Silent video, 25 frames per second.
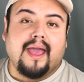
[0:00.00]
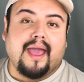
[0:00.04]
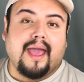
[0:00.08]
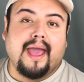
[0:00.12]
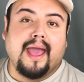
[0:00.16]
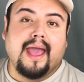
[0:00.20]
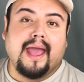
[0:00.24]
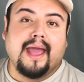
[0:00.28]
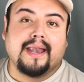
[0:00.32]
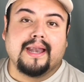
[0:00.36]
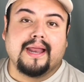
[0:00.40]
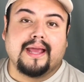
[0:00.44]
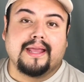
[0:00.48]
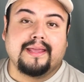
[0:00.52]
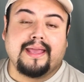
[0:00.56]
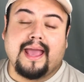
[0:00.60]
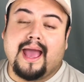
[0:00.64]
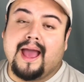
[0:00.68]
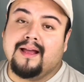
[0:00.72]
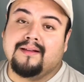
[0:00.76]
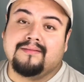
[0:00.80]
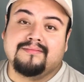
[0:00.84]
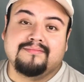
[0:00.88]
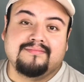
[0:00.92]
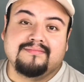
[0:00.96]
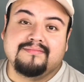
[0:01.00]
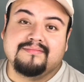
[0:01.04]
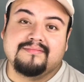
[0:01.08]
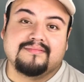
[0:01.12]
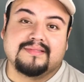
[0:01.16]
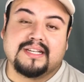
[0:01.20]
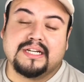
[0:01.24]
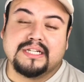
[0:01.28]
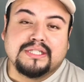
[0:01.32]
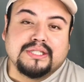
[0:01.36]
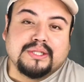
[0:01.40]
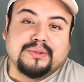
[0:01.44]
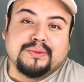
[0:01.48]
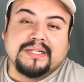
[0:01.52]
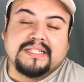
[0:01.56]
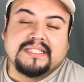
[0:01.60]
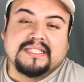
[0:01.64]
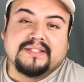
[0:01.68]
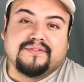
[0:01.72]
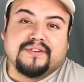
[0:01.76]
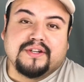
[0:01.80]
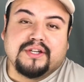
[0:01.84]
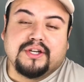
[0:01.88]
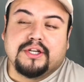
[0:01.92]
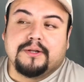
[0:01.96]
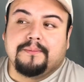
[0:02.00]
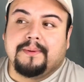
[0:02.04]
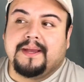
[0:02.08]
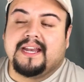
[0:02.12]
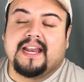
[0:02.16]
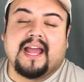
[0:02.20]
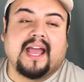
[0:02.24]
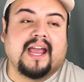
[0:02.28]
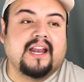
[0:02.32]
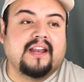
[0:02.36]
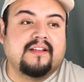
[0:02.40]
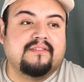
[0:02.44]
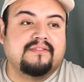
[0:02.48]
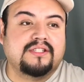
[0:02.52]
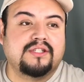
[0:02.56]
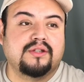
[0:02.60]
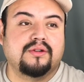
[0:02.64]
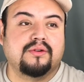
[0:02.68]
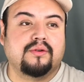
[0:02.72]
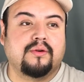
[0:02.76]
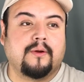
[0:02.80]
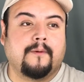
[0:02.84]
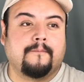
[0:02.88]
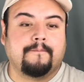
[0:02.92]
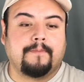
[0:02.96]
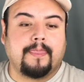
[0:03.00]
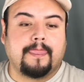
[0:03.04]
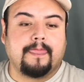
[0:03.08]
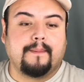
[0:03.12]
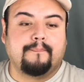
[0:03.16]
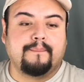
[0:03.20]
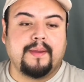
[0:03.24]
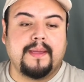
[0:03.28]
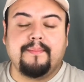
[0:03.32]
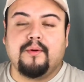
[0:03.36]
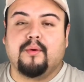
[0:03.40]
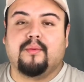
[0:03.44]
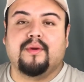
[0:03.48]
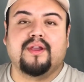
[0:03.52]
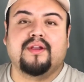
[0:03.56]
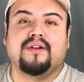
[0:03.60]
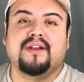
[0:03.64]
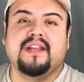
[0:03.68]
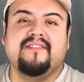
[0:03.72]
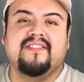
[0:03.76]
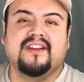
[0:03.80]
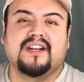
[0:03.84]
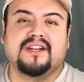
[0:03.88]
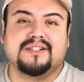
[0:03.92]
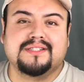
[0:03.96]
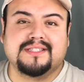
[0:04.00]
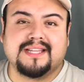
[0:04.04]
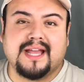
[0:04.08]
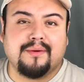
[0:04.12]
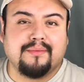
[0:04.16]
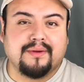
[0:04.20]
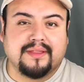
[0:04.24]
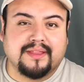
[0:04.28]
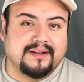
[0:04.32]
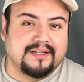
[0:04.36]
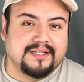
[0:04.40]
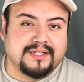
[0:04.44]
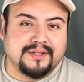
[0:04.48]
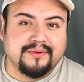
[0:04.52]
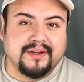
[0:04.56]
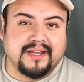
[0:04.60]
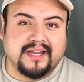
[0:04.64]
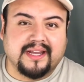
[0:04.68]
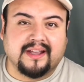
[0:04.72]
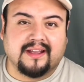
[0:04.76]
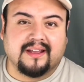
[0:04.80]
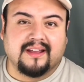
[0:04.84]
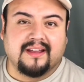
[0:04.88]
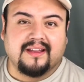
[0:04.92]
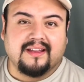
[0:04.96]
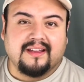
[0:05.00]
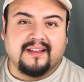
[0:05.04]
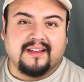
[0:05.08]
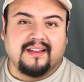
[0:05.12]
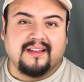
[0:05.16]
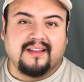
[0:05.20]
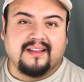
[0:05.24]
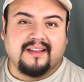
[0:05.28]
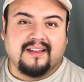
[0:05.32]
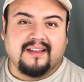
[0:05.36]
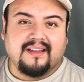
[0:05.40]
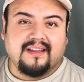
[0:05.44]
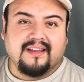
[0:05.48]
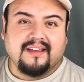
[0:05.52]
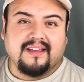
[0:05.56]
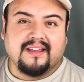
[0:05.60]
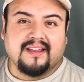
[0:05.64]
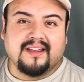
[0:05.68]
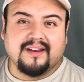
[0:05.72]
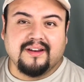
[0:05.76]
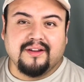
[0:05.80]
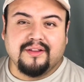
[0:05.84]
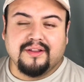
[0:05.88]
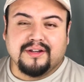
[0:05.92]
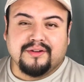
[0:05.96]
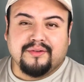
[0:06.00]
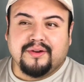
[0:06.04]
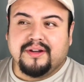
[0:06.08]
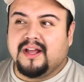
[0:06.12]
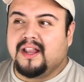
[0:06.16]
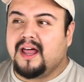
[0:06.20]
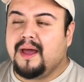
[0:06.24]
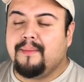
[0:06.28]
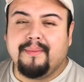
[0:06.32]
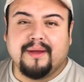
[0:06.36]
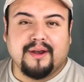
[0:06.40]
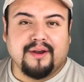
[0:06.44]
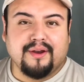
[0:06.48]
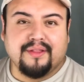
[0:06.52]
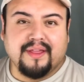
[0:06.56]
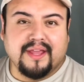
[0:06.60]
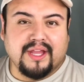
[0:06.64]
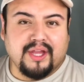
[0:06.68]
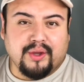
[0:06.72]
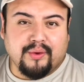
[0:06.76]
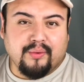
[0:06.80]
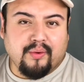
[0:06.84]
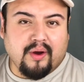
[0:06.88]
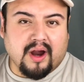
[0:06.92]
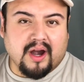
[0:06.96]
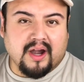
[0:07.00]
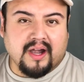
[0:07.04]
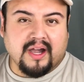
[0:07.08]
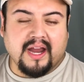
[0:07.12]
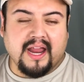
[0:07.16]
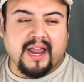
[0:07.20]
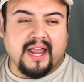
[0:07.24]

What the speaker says: And yeah, there's no reason for you to be negative to people when you don't even understand what they're doing. You know, they're doing a lot better than you are.